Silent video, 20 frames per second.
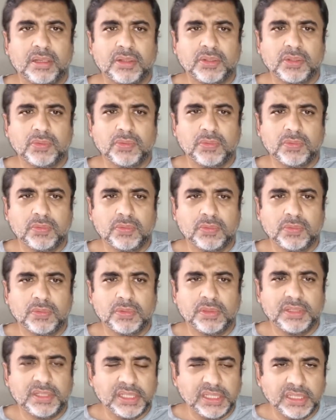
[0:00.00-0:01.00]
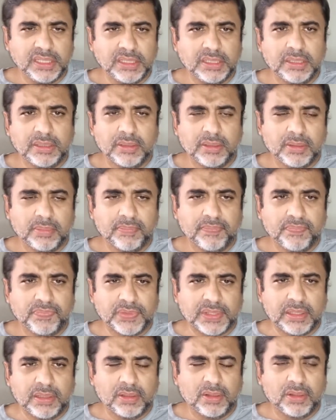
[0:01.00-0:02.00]
to read
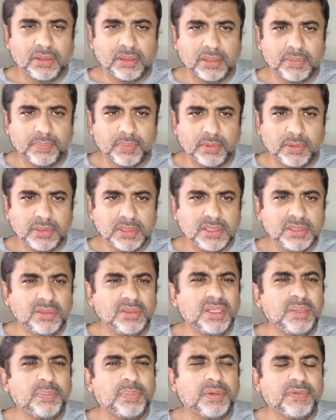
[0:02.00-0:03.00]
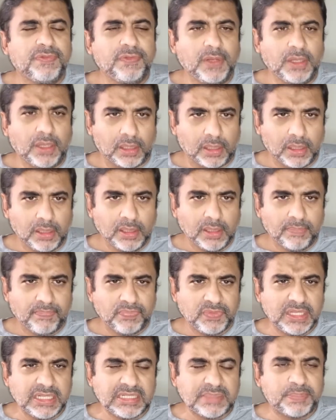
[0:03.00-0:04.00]
a long report, so they prefer
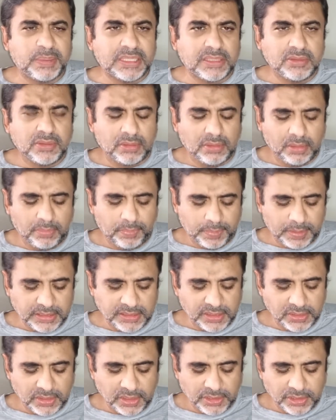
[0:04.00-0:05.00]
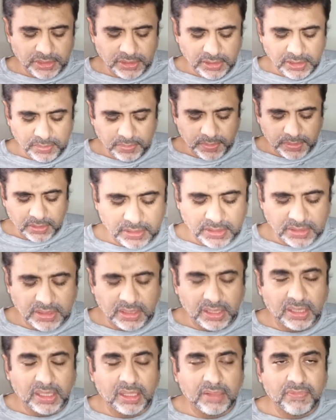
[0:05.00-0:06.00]
these pictorial presentations because
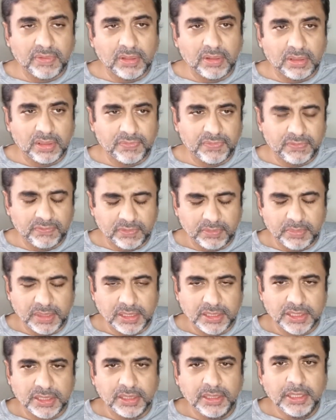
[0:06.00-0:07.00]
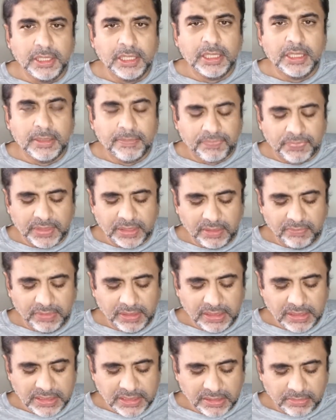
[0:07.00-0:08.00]
they give a lot of information in a
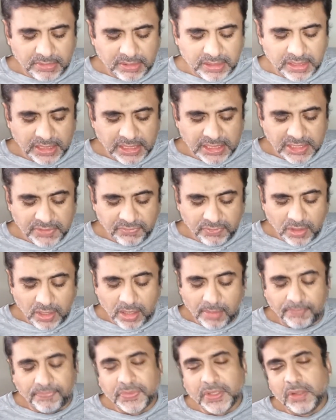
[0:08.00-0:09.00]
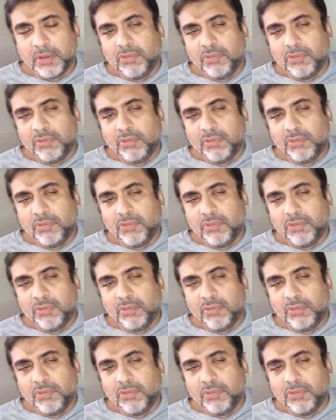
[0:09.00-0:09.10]
very summarized form.